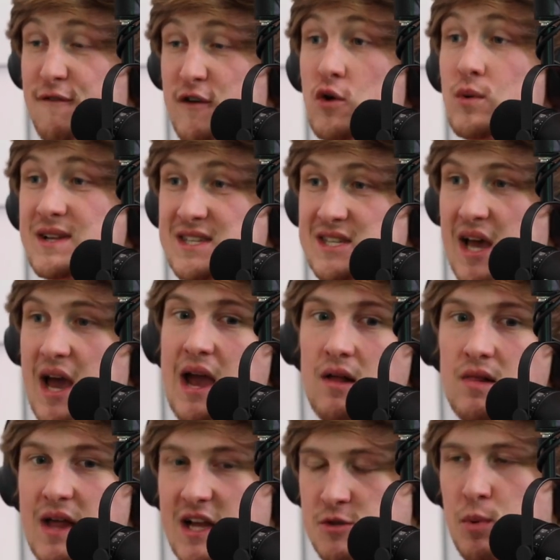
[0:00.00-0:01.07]
If you would say,
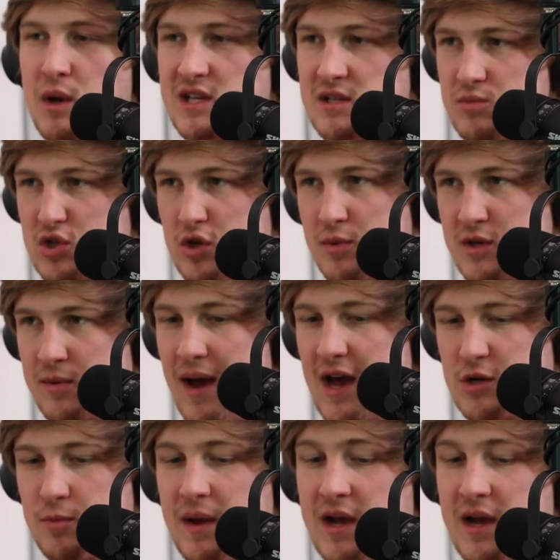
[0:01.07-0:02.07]
let's play some Super Smash,